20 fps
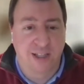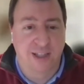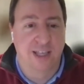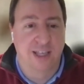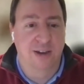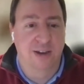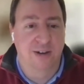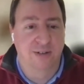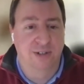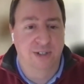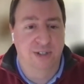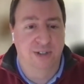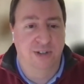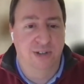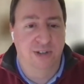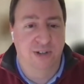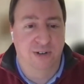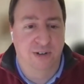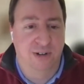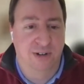And they go to
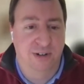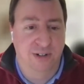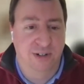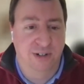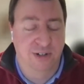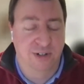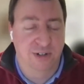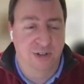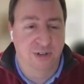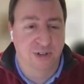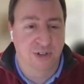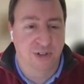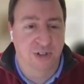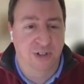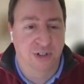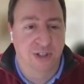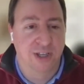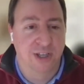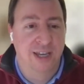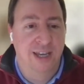your
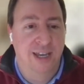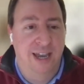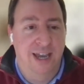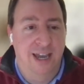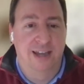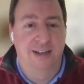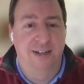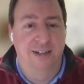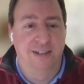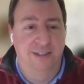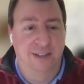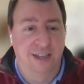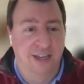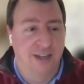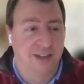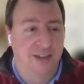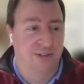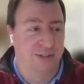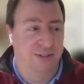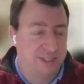social, and they
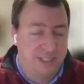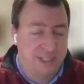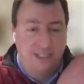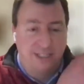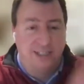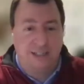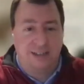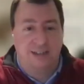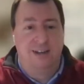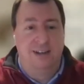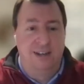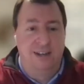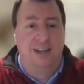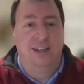either see,